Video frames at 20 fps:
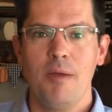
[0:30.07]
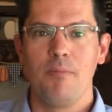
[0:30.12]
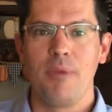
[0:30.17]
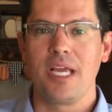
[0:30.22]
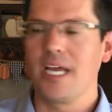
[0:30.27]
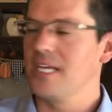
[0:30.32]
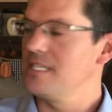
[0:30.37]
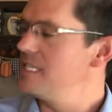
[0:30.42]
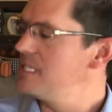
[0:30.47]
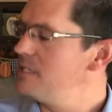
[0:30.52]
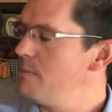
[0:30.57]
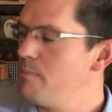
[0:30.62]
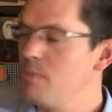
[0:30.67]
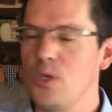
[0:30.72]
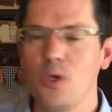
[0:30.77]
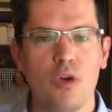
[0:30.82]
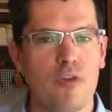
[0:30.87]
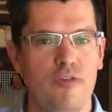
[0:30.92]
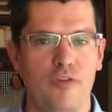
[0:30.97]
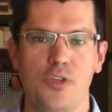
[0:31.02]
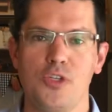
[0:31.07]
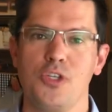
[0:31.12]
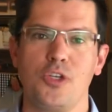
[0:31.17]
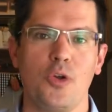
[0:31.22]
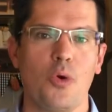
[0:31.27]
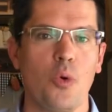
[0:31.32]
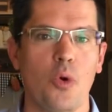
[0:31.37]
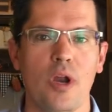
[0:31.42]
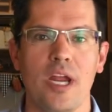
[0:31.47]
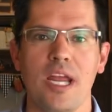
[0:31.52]
because it's a beautiful
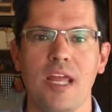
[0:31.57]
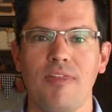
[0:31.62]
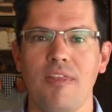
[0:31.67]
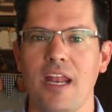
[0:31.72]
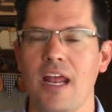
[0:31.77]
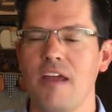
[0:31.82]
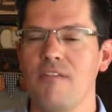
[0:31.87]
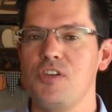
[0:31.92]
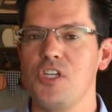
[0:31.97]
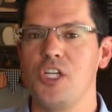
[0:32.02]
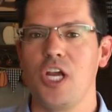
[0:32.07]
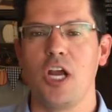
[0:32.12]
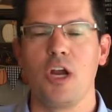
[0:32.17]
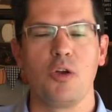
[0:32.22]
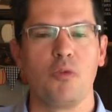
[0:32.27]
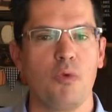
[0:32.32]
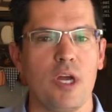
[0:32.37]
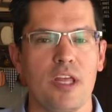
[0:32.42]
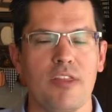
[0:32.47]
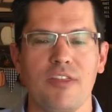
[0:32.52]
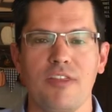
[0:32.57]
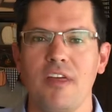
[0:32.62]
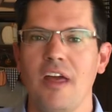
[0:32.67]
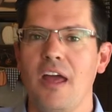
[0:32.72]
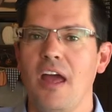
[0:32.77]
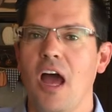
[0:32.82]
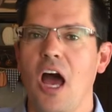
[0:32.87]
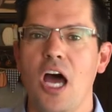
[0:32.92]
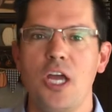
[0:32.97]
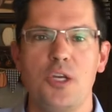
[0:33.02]
story that I've shared with
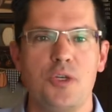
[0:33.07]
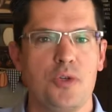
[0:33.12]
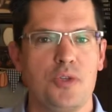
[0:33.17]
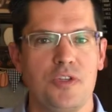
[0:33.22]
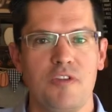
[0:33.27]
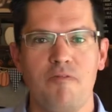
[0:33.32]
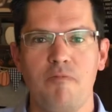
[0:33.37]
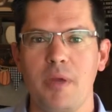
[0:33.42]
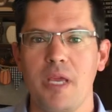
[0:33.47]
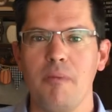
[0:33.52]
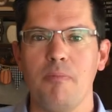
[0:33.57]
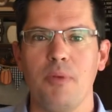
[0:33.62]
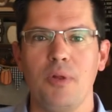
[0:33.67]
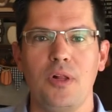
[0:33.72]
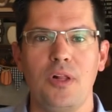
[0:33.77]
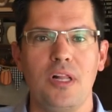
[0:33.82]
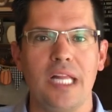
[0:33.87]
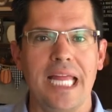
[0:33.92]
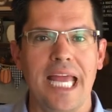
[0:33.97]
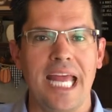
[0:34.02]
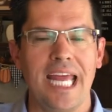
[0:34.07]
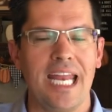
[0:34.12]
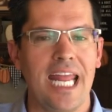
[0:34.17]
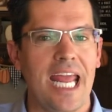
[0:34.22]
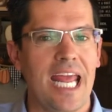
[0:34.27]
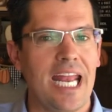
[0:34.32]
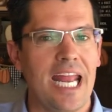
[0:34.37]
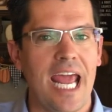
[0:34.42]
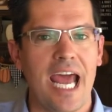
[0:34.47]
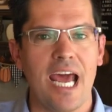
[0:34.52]
hundreds of people and,
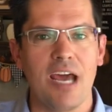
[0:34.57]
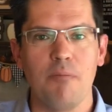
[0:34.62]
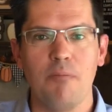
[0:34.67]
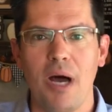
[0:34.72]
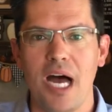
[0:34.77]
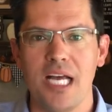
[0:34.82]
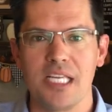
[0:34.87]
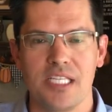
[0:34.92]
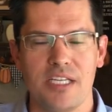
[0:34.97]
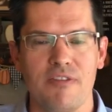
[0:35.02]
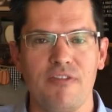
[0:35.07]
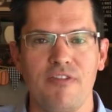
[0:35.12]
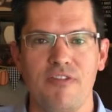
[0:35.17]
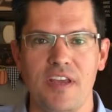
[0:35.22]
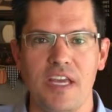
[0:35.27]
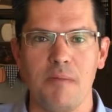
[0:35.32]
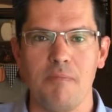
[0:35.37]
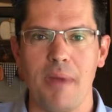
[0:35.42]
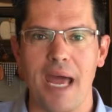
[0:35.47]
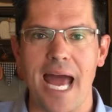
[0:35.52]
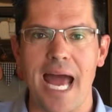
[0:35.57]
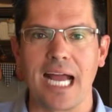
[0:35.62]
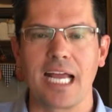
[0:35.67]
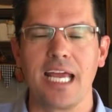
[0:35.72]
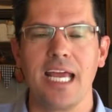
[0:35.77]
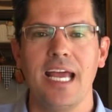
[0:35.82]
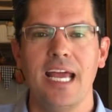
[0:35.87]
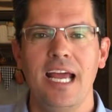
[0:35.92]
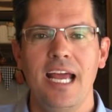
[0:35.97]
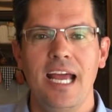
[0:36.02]
and had positive
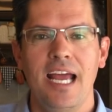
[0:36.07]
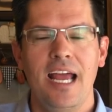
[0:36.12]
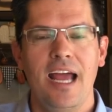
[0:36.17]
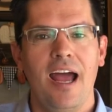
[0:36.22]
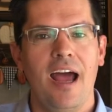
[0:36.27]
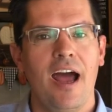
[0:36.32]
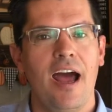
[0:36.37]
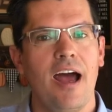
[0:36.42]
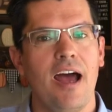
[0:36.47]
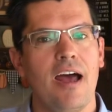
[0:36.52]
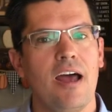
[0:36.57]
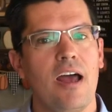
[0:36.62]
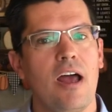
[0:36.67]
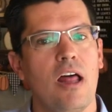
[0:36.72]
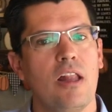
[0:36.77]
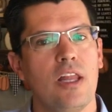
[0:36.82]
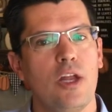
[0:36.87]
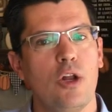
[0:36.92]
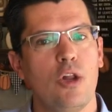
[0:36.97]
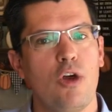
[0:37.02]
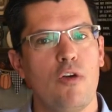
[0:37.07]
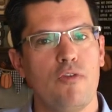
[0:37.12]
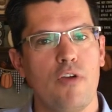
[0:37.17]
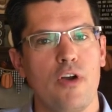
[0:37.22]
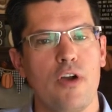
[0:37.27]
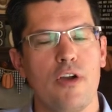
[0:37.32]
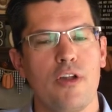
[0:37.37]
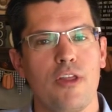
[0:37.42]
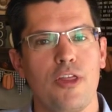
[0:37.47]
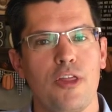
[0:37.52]
feedback. Uh, a little
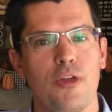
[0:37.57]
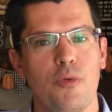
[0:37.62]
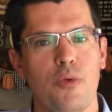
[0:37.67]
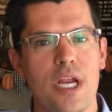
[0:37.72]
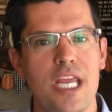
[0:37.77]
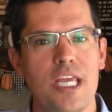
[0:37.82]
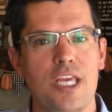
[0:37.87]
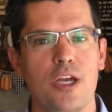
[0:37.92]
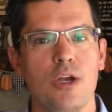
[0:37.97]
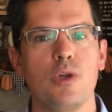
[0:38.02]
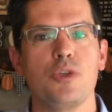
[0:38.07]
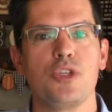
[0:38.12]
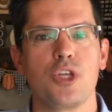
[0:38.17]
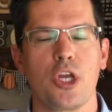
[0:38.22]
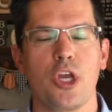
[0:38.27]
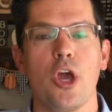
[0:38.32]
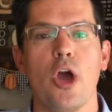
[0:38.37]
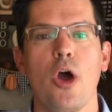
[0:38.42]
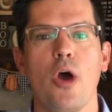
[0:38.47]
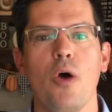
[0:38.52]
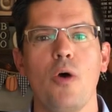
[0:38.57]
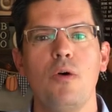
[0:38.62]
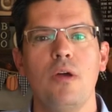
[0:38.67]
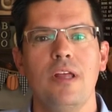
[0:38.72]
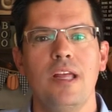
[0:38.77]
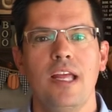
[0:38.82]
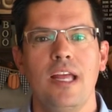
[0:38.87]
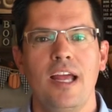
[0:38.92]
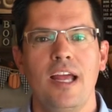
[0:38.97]
over three years ago,